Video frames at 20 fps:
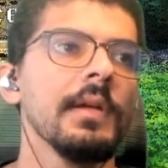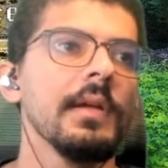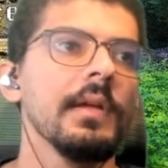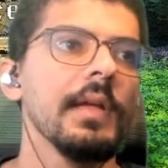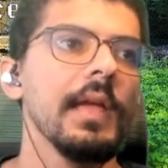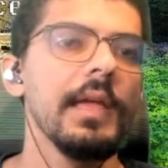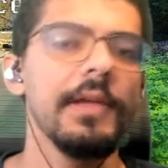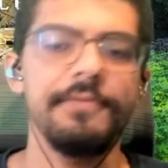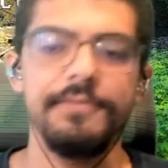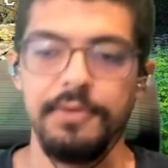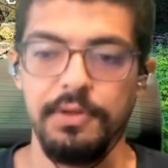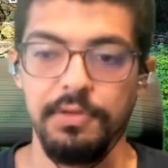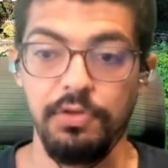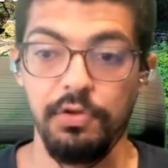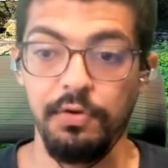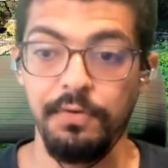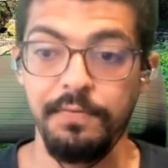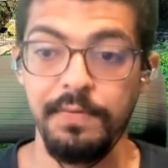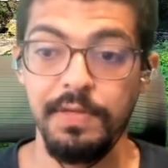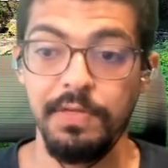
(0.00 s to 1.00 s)
if a
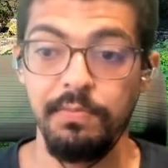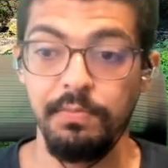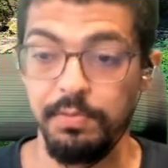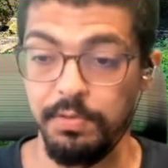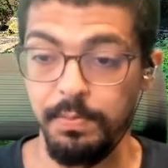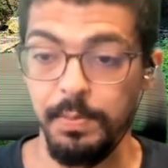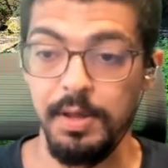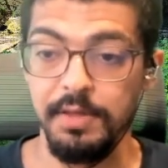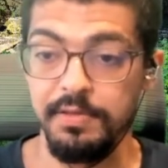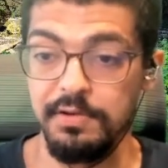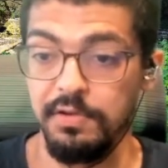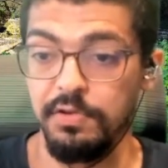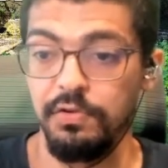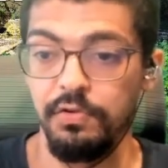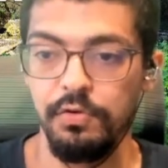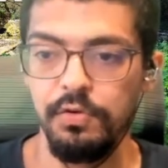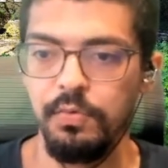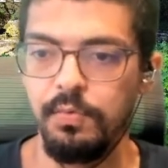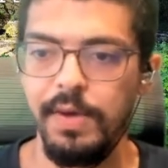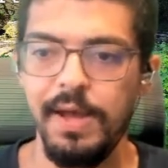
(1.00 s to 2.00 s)
service responds in a
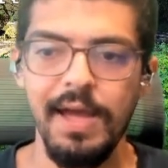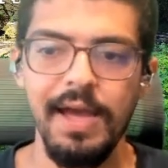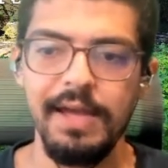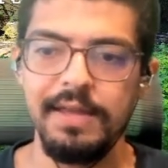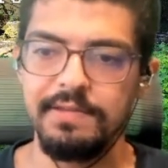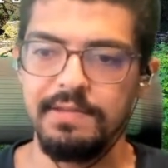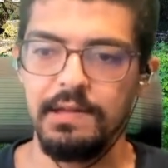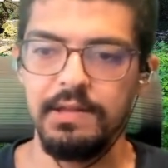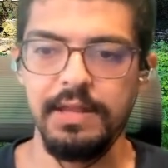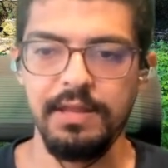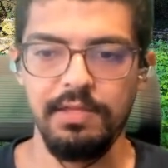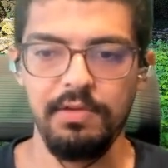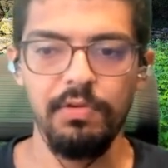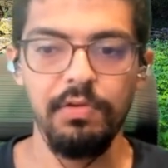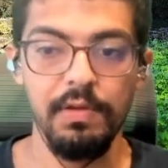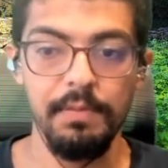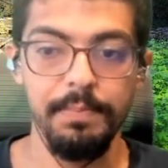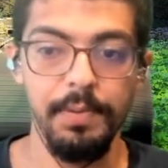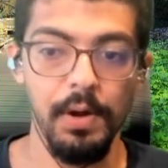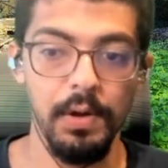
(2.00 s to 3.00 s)
certain way, I can tell that it's
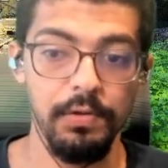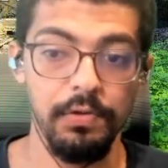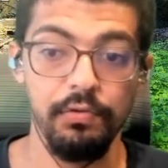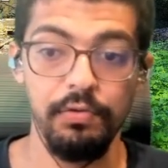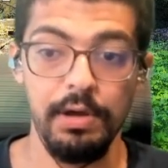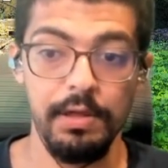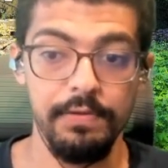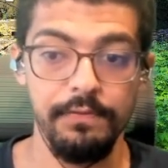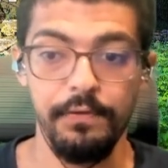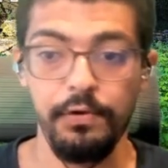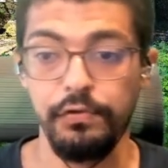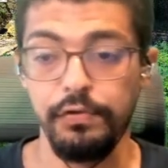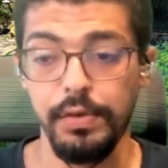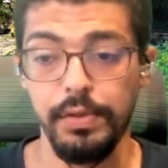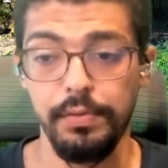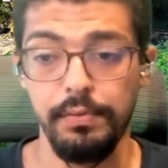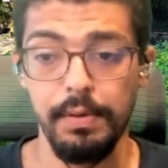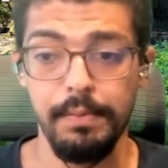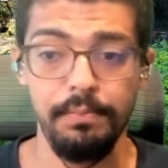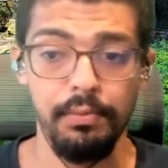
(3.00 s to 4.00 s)
using Postgres version
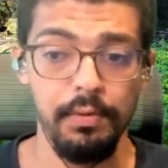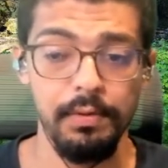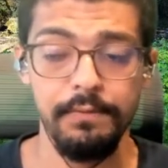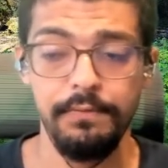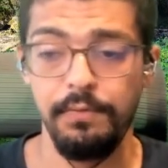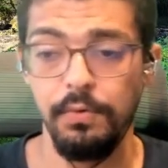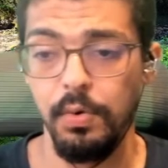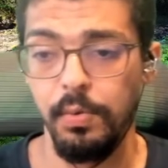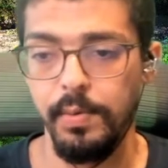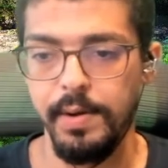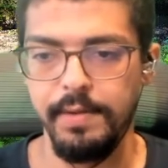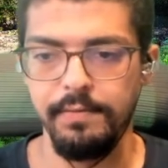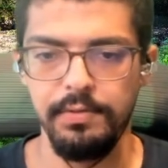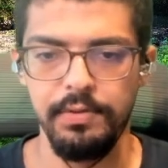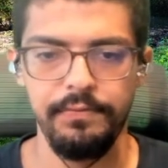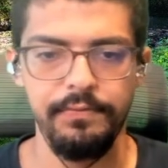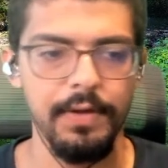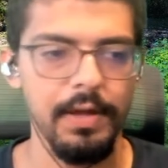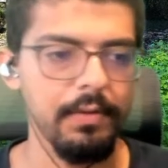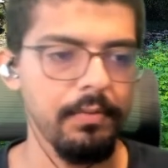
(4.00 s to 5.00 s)
3.4, whatever
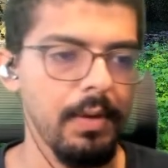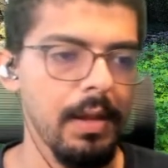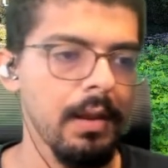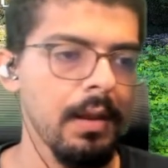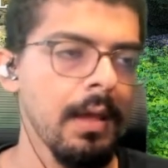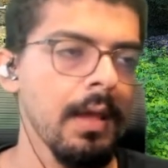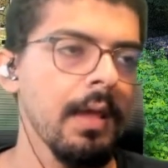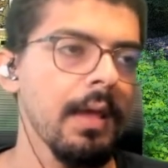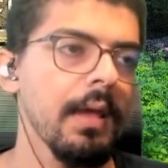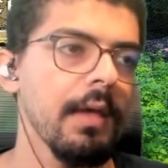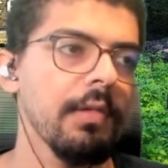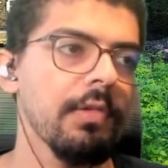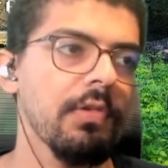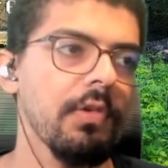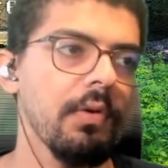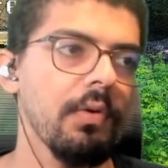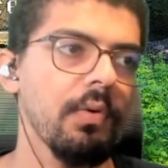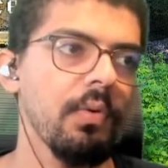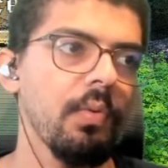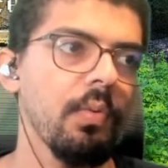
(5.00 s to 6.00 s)
the fuck, right?
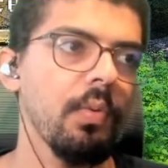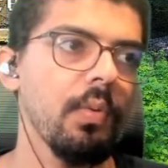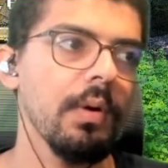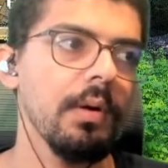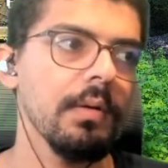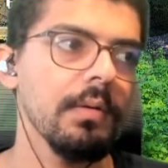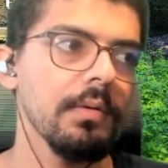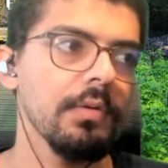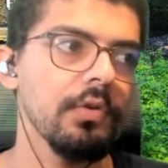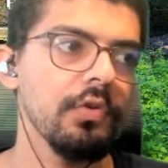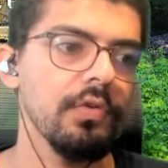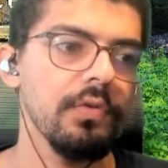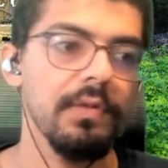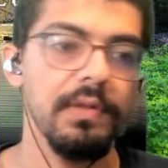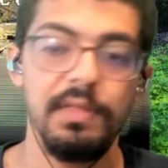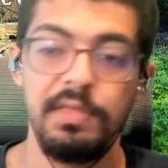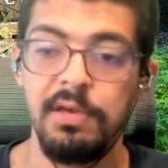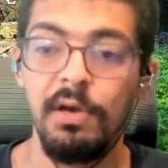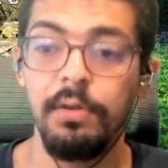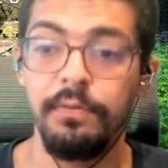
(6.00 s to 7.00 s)
So,
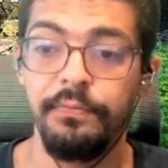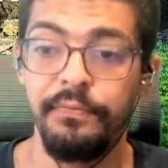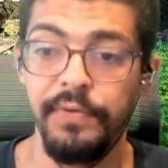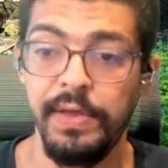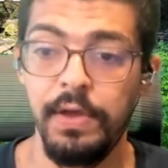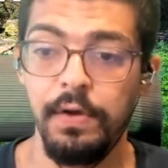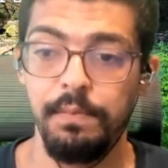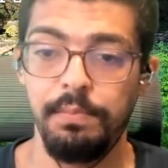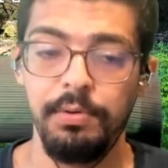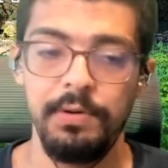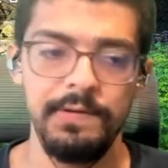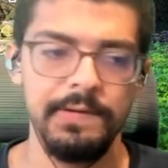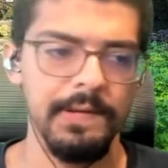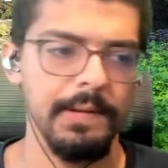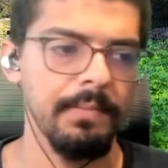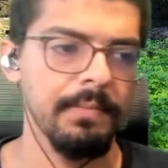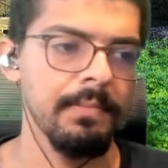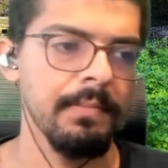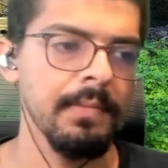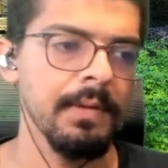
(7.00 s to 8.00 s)
it's called
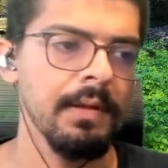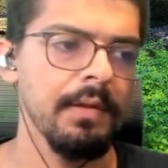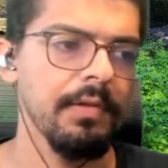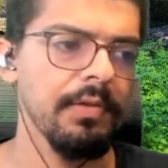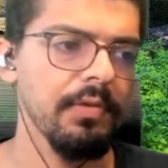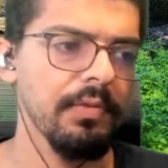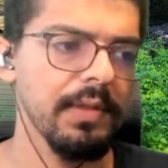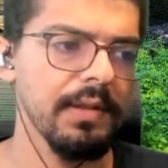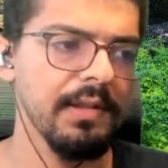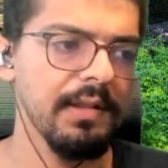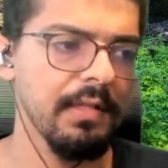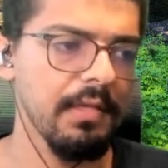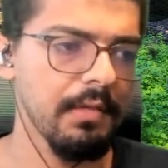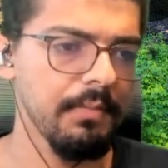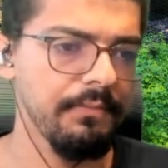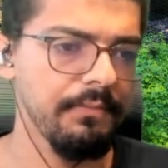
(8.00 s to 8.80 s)
fingerprinting. So they did some